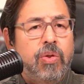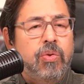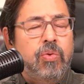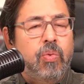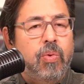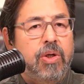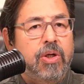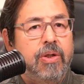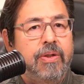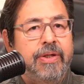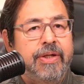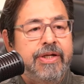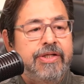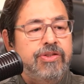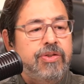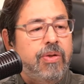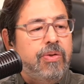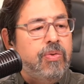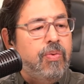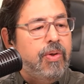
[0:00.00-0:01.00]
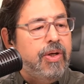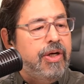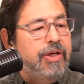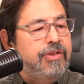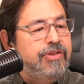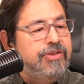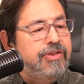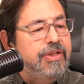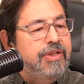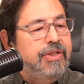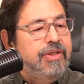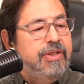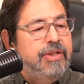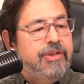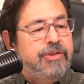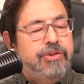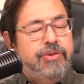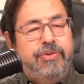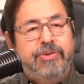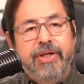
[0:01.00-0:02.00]
words,
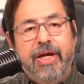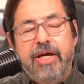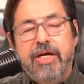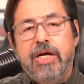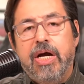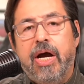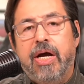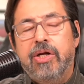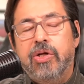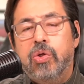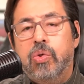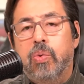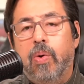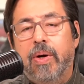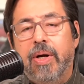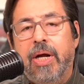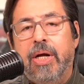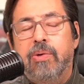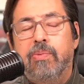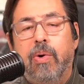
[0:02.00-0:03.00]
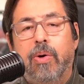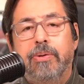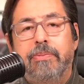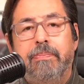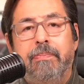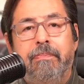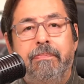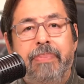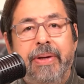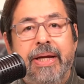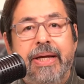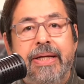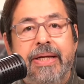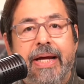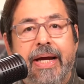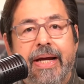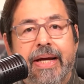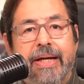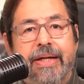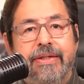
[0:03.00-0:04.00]
to take on quote unquote
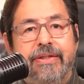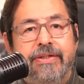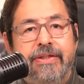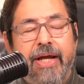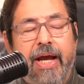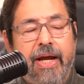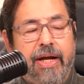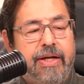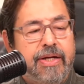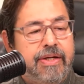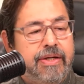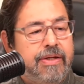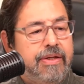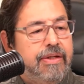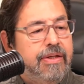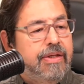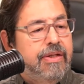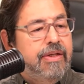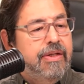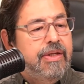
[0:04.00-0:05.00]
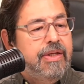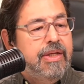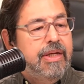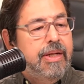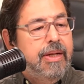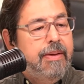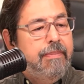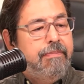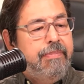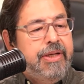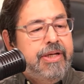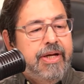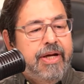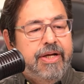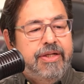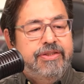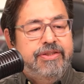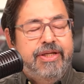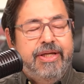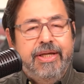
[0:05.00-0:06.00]
big tech,
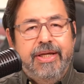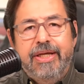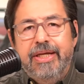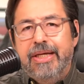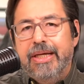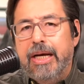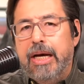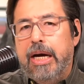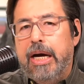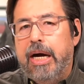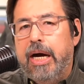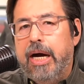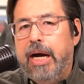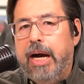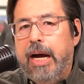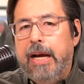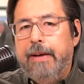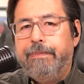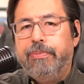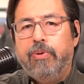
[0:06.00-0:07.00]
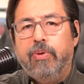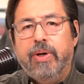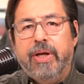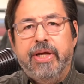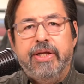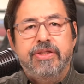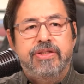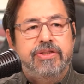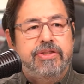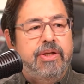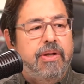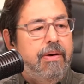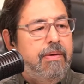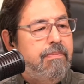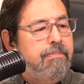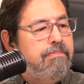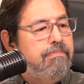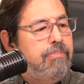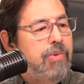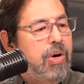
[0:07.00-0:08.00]
because he operates
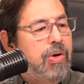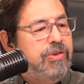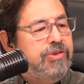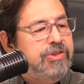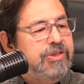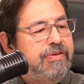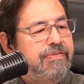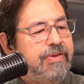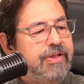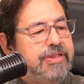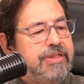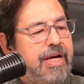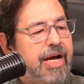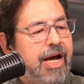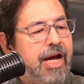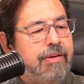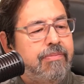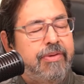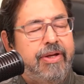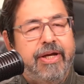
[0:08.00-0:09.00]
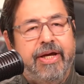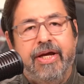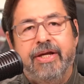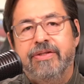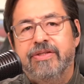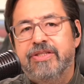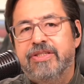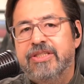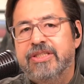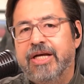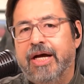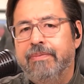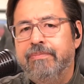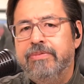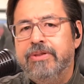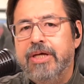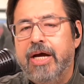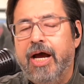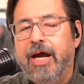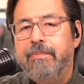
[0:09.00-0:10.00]
most of the time in
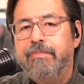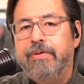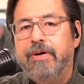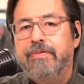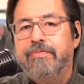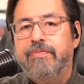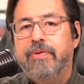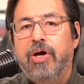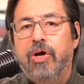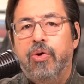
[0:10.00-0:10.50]
some type of